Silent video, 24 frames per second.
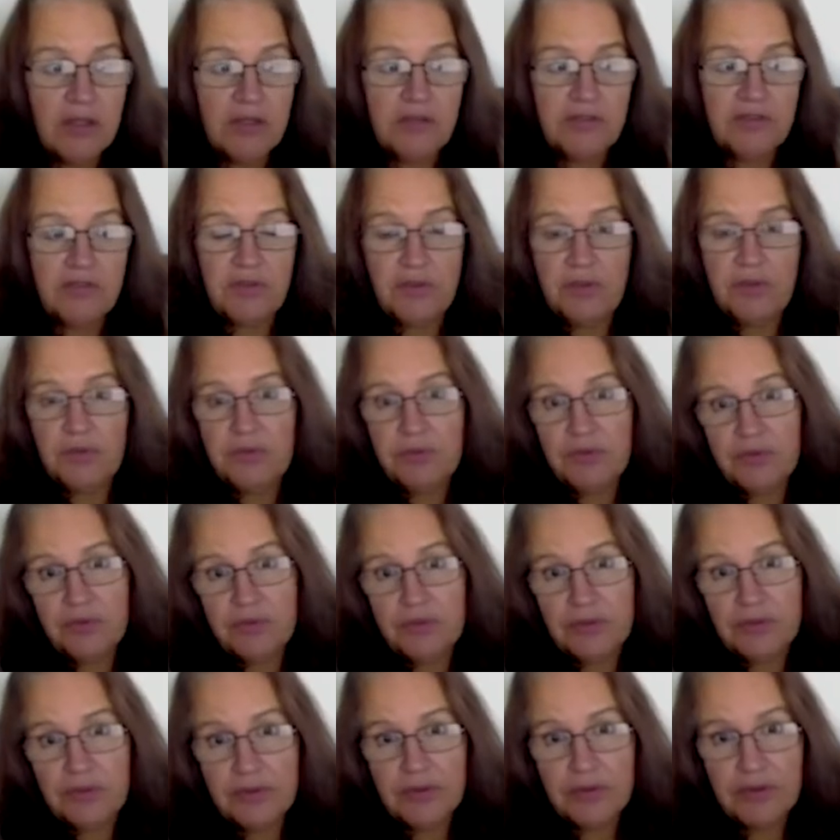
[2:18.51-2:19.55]
So
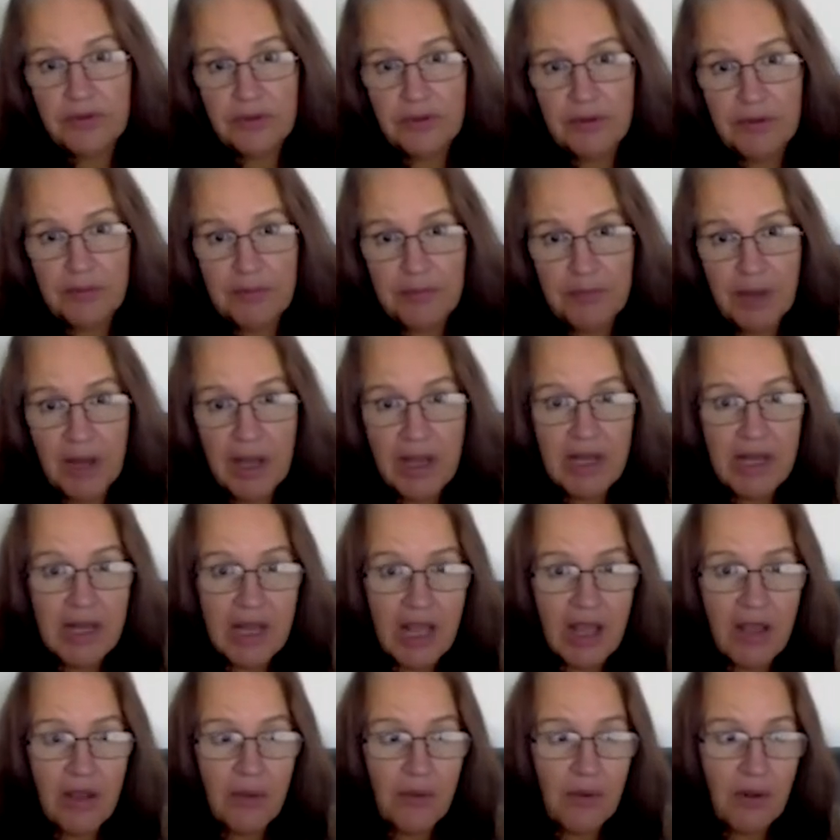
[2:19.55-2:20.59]
by
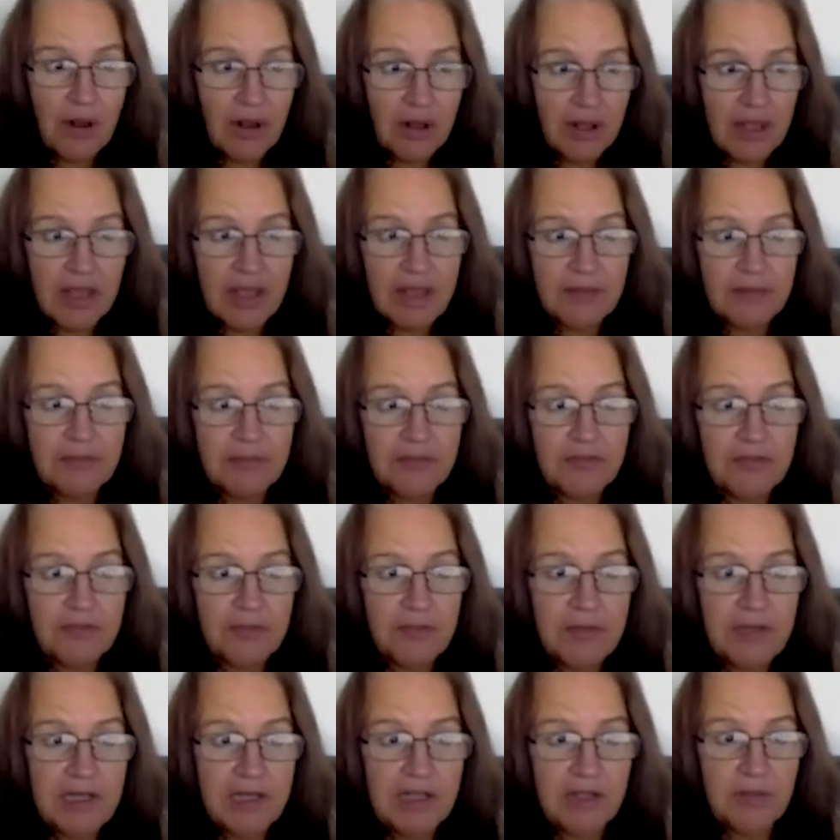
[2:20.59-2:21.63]
now I am
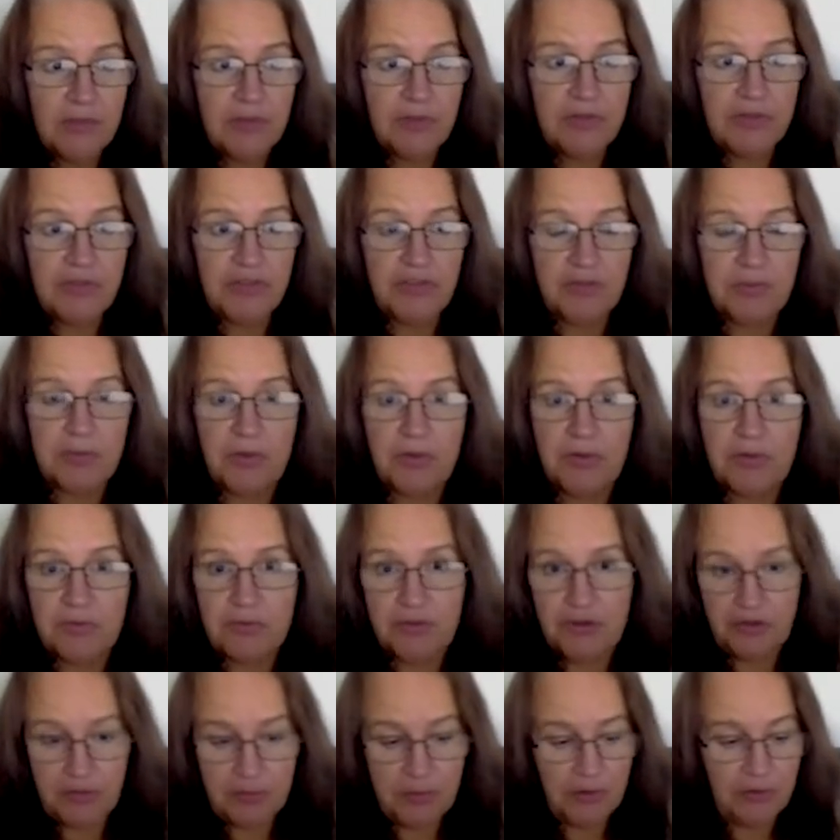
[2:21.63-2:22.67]
familiar with the
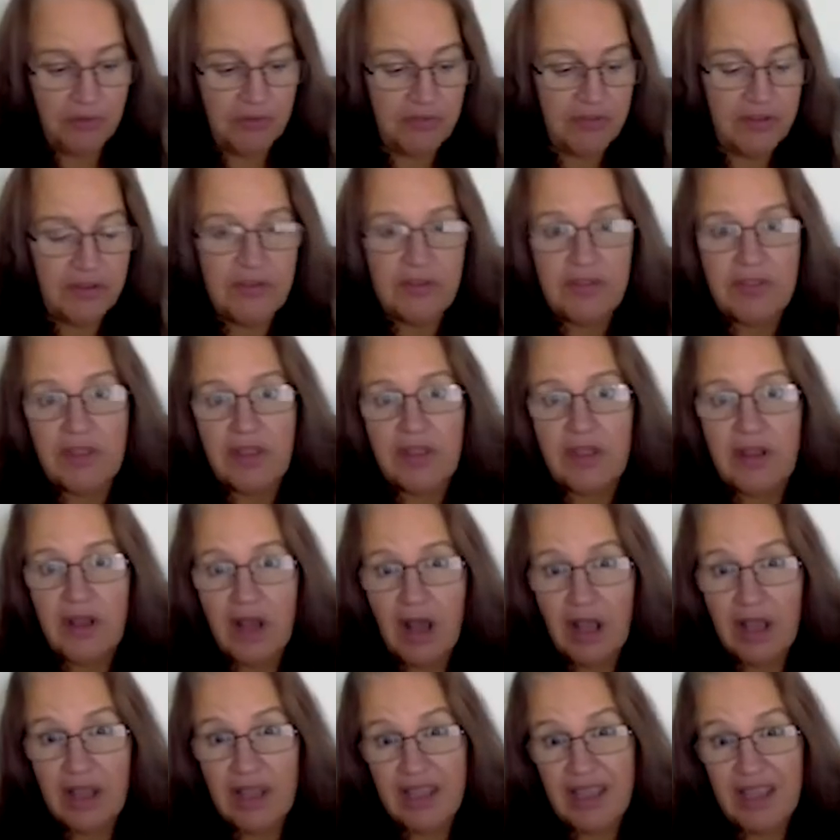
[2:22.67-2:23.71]
responses that
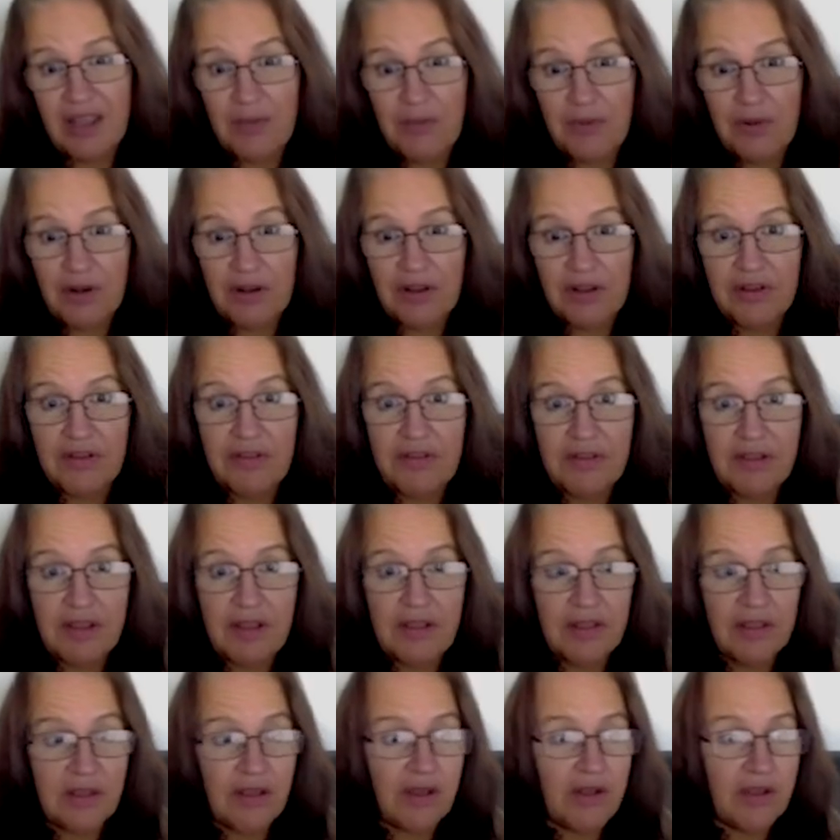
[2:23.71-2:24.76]
I get when I say
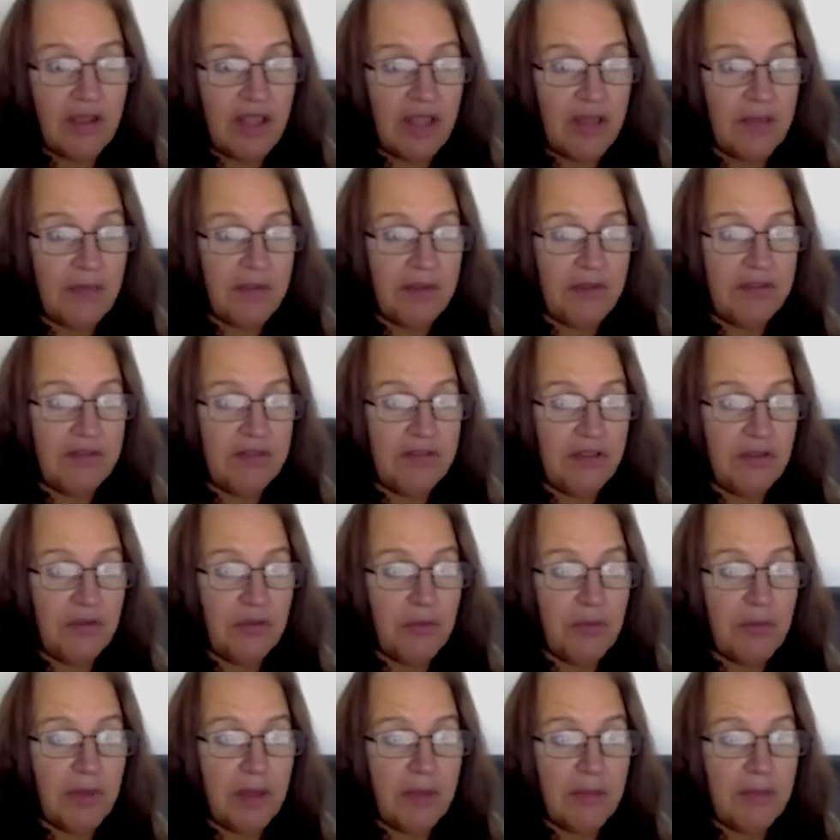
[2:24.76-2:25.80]
that I am a single
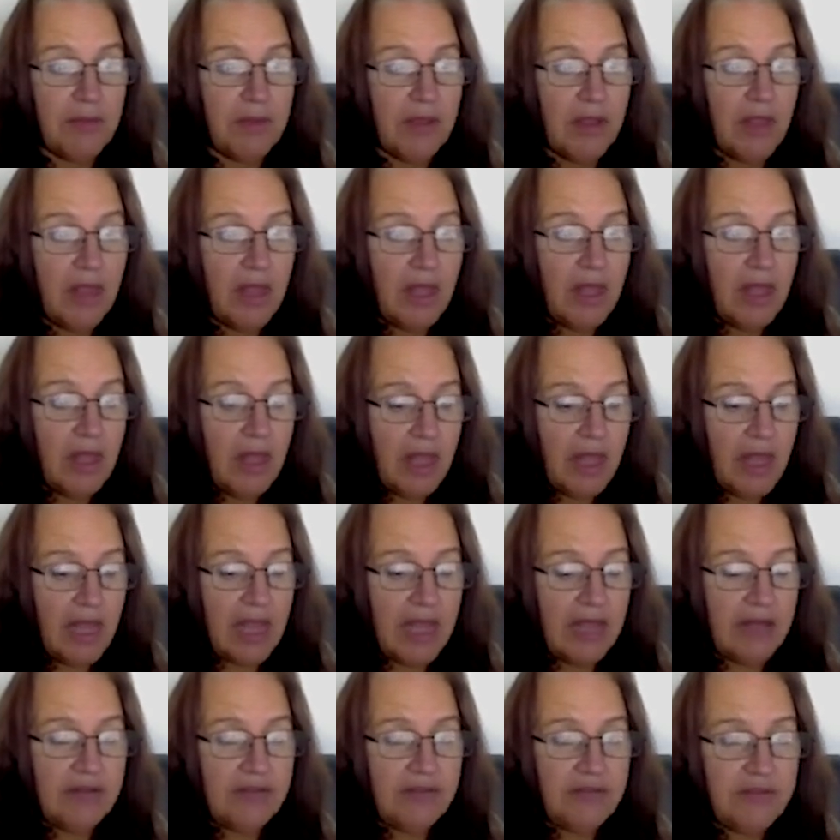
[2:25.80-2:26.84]
mum.
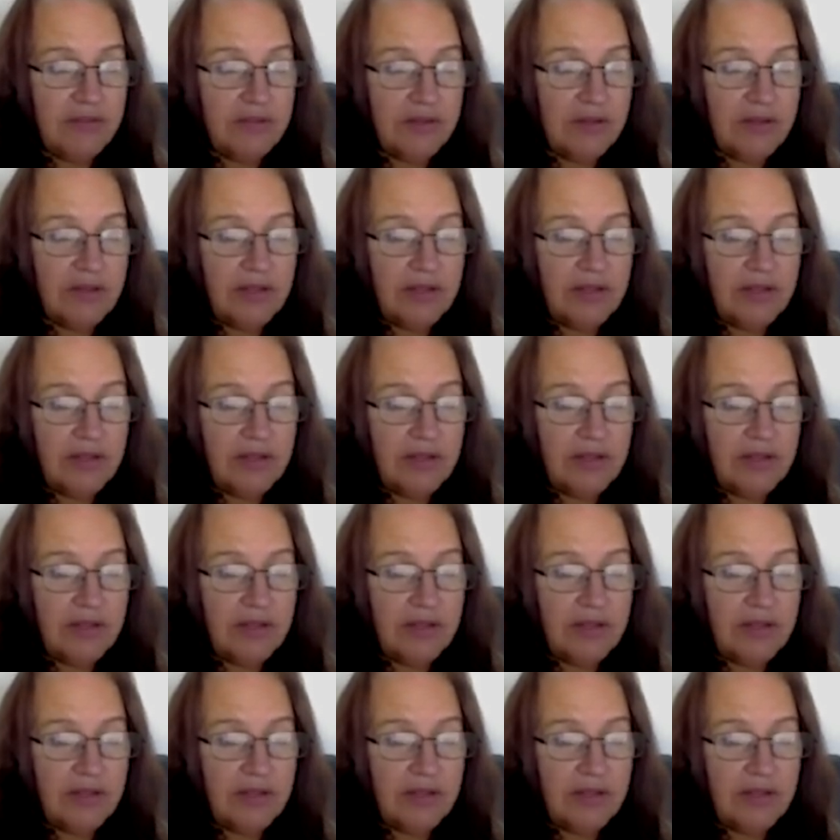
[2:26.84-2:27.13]
And,